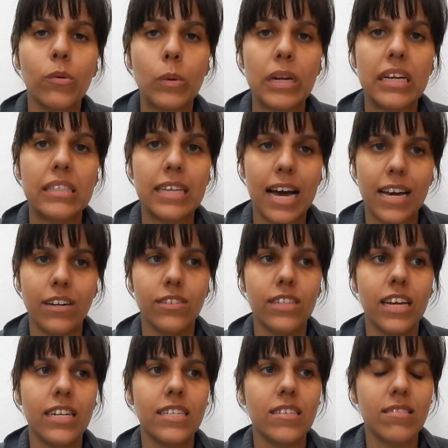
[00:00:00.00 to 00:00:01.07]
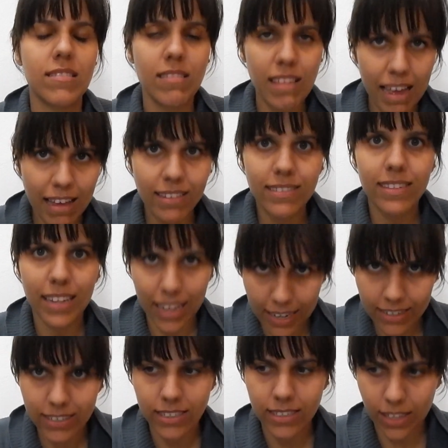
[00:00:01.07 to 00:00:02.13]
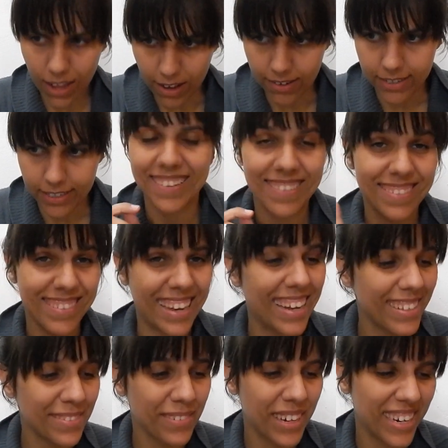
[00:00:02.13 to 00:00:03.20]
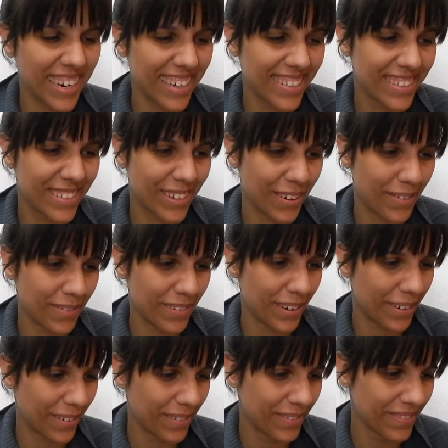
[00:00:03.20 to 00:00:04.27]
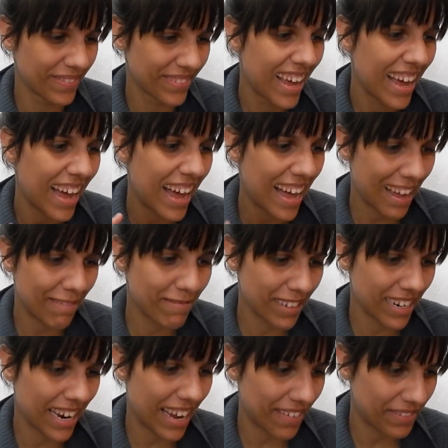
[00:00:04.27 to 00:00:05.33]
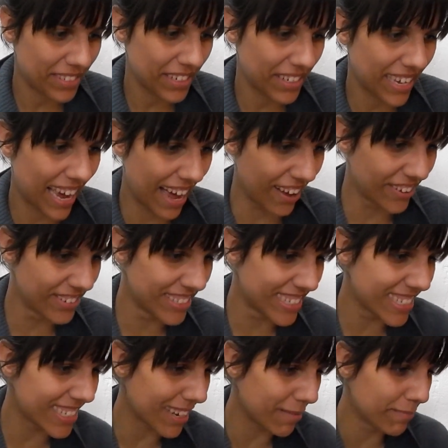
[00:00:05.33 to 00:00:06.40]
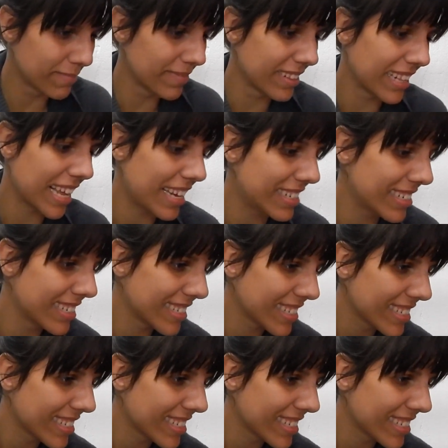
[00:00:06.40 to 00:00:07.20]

with a title that is 10 letters long? That one I don't know. I'm gonna have to count some letters.